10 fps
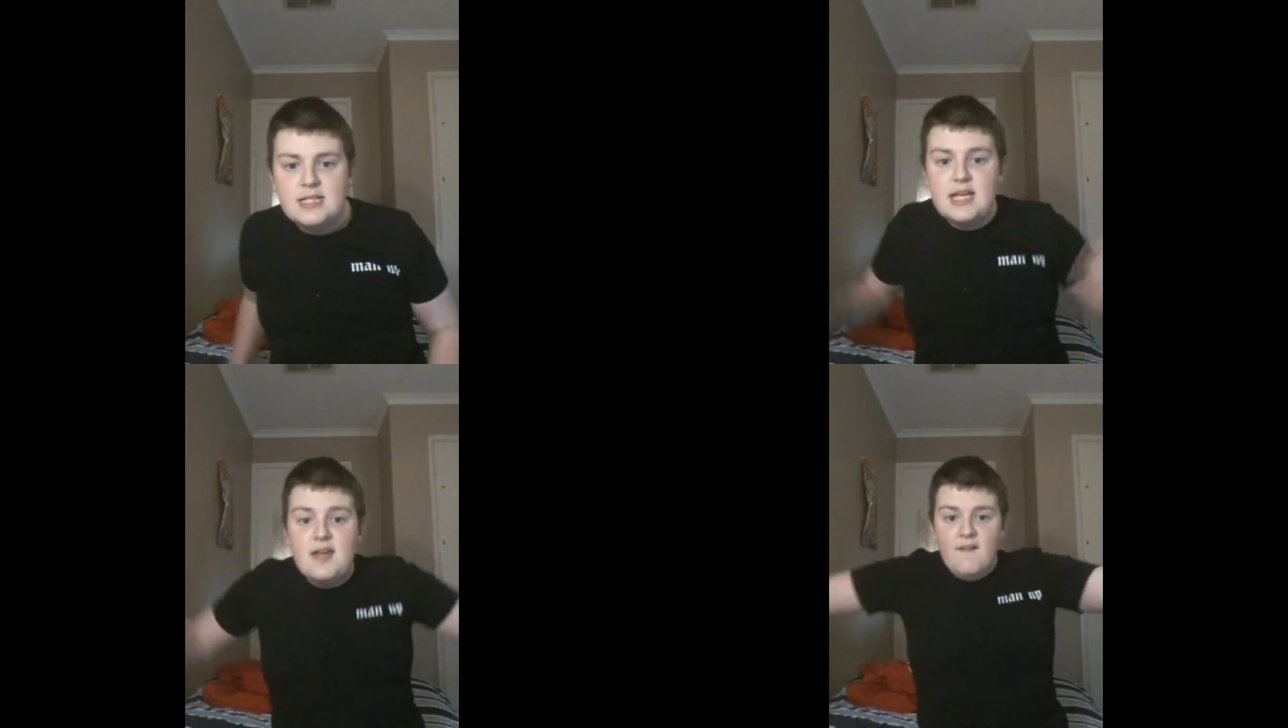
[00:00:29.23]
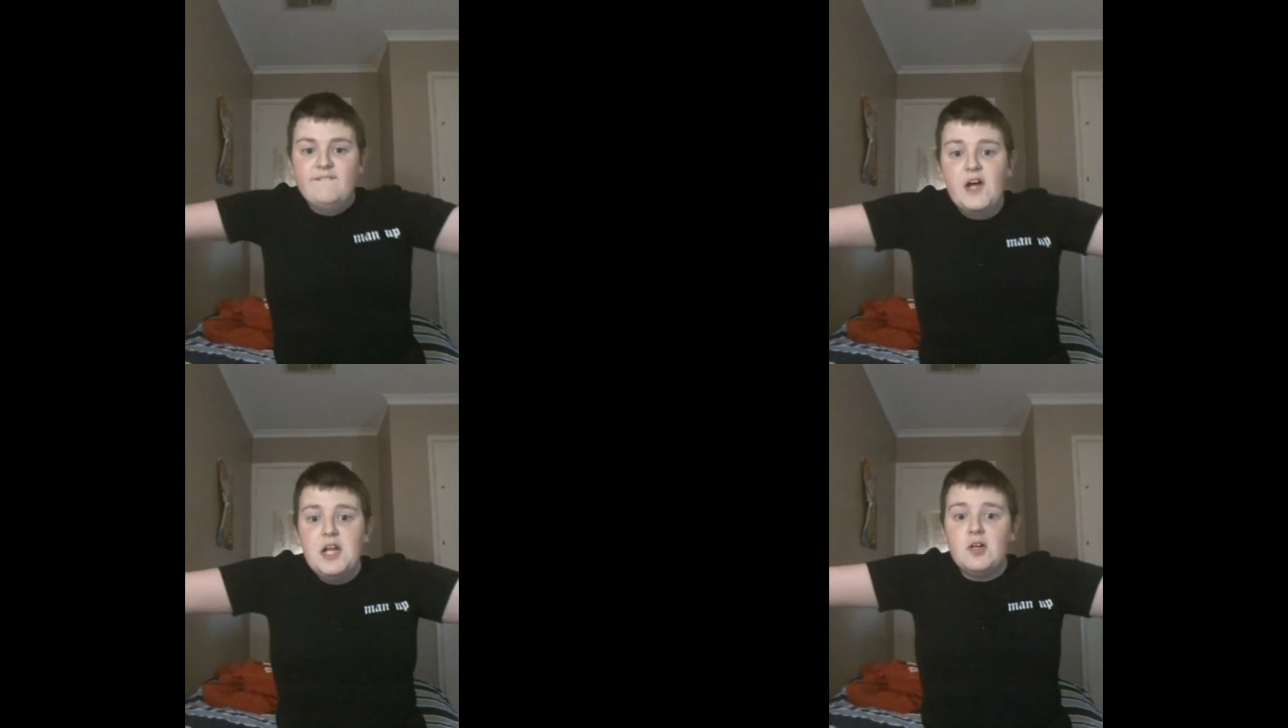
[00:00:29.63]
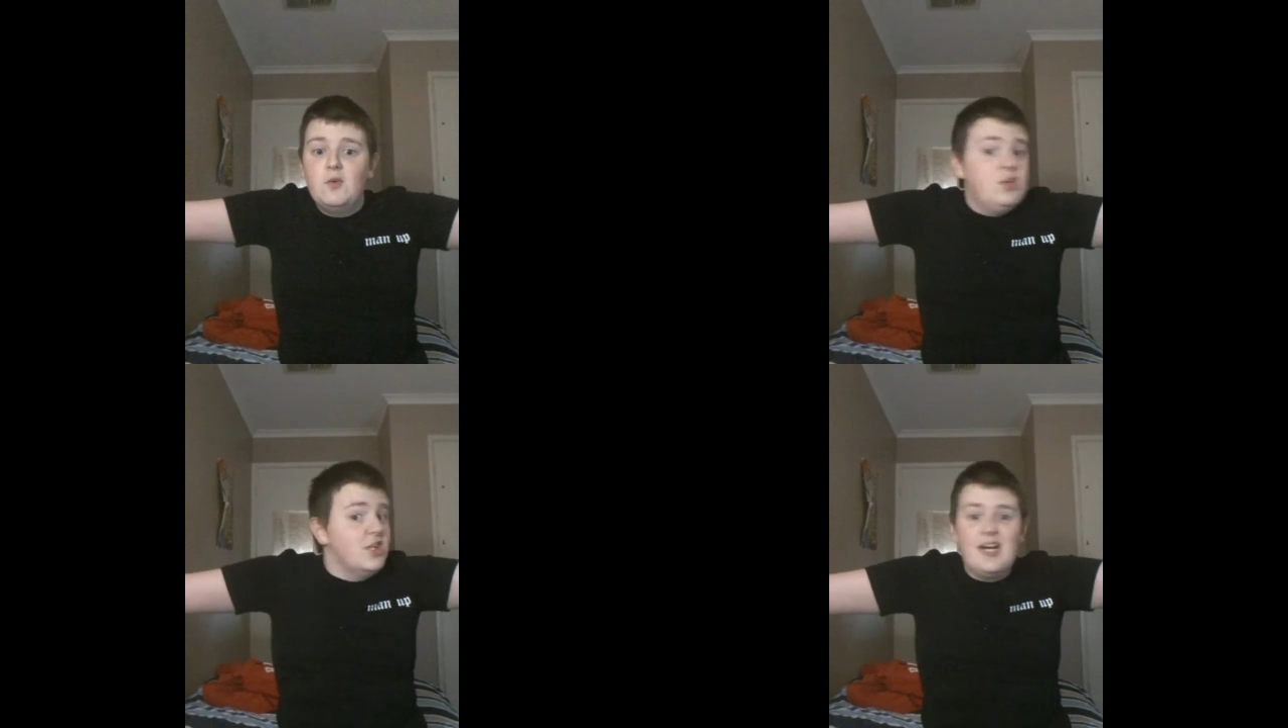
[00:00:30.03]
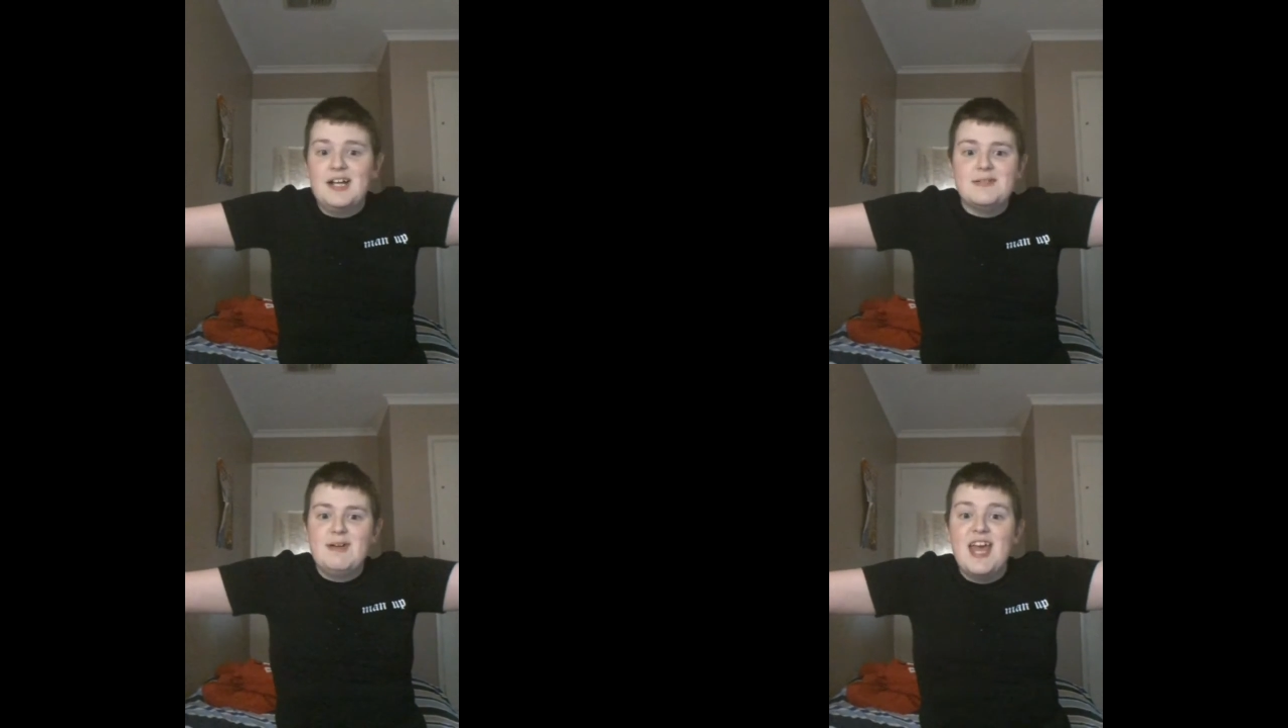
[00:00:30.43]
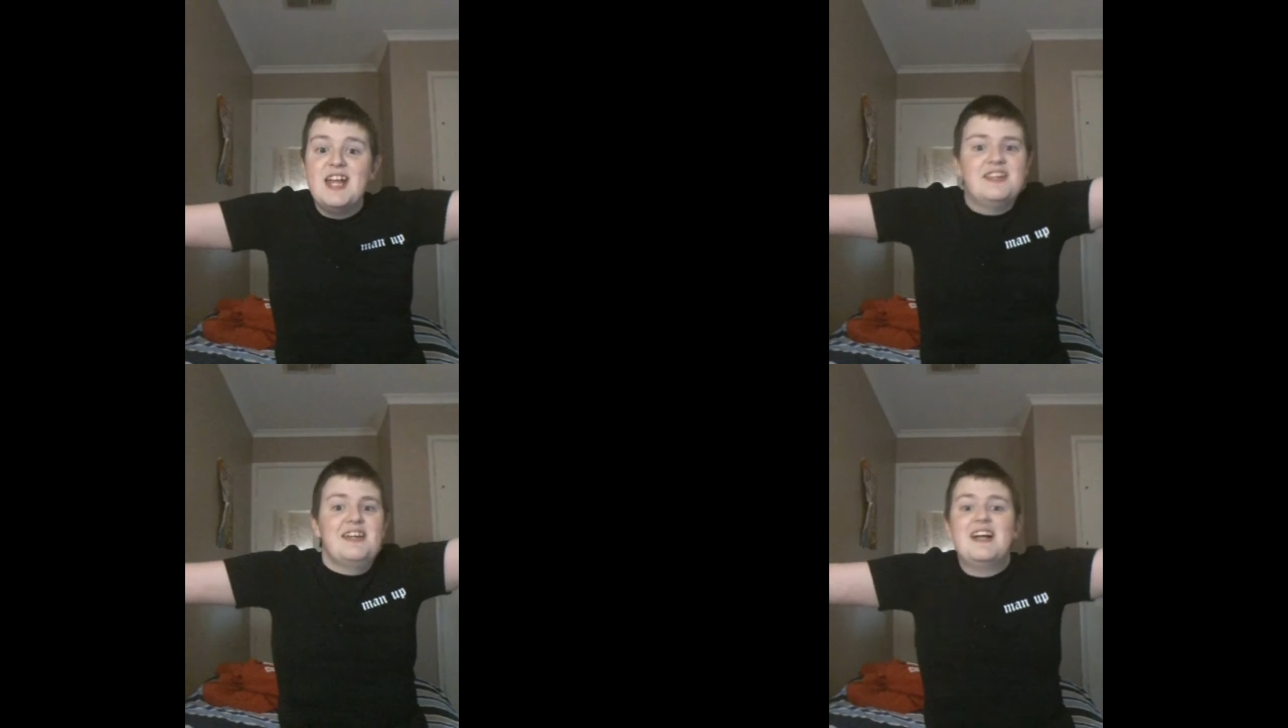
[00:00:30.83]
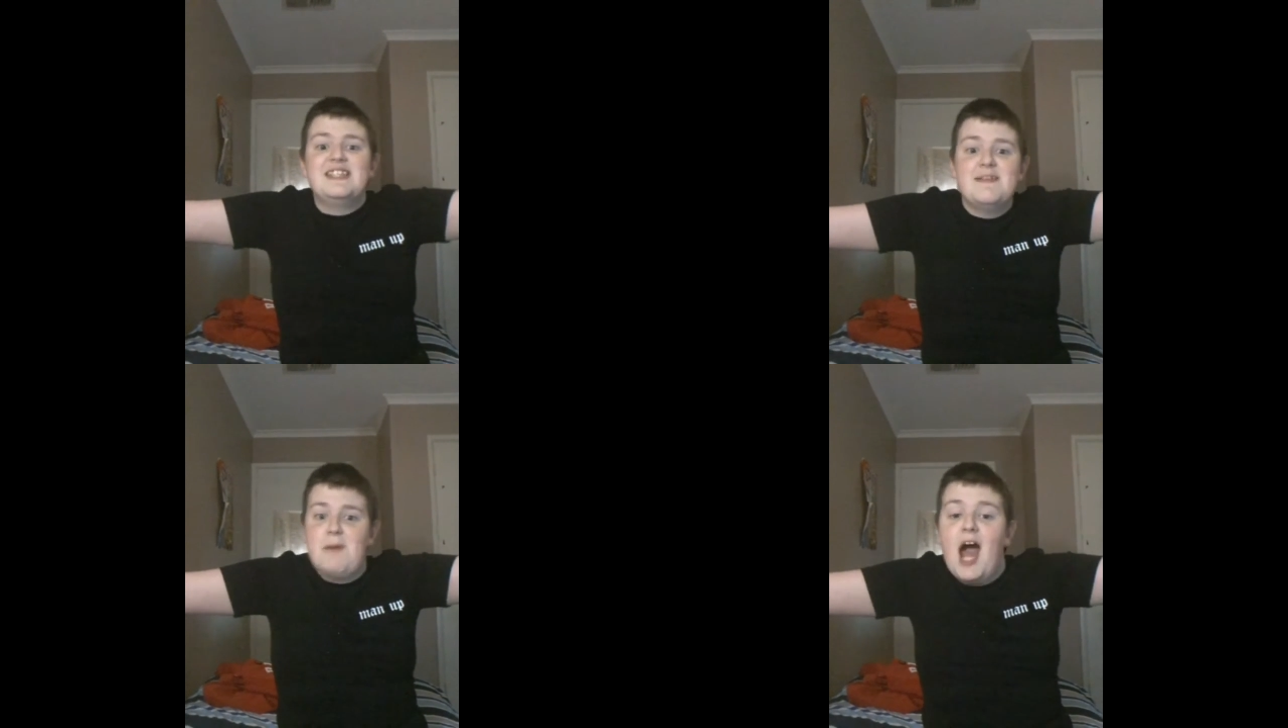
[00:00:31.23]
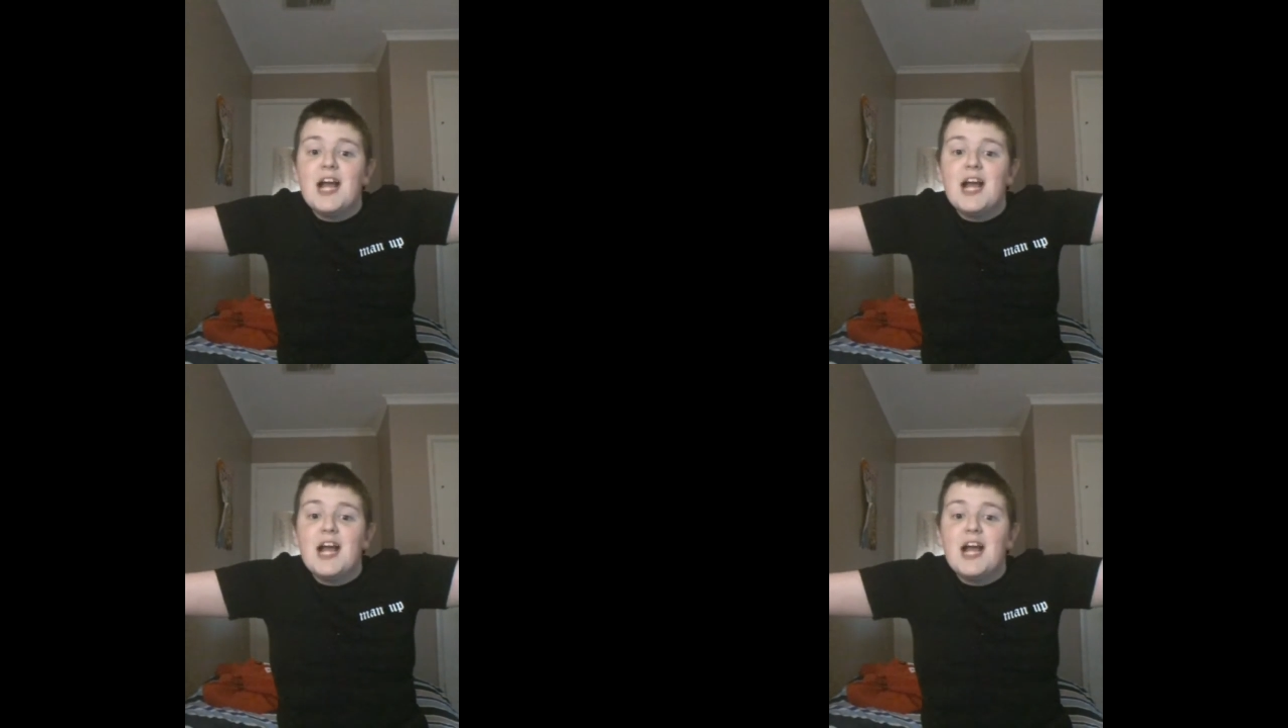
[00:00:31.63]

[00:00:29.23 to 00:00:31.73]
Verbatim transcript: See, vertical you can't see my hand. You can't see him.